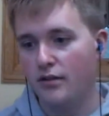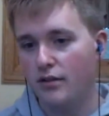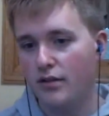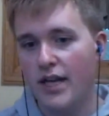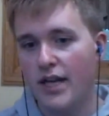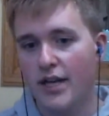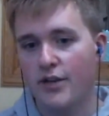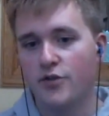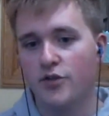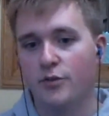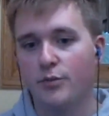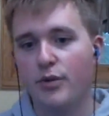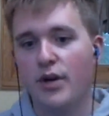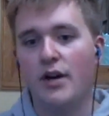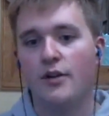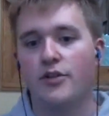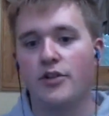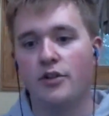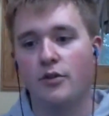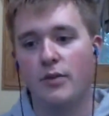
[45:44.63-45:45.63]
the actual
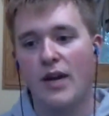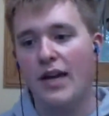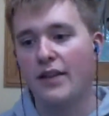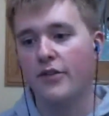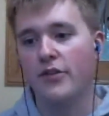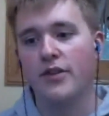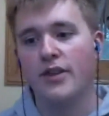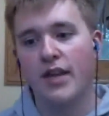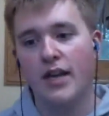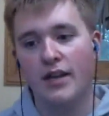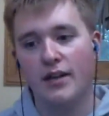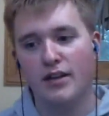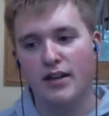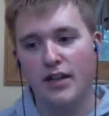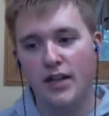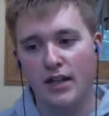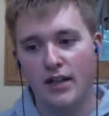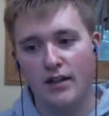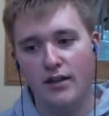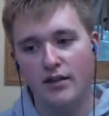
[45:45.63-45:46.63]
browser rather than
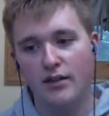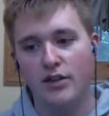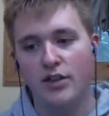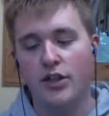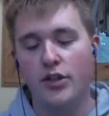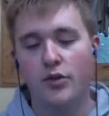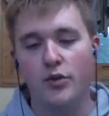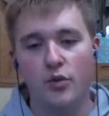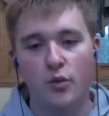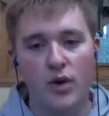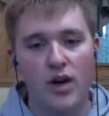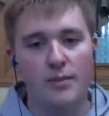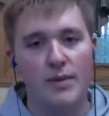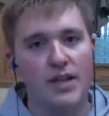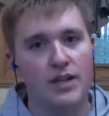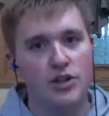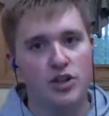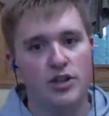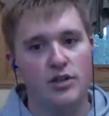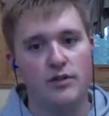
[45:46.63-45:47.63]
in Qt Web
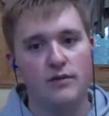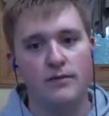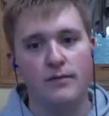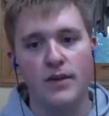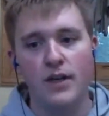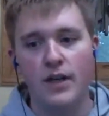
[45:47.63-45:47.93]
Engine.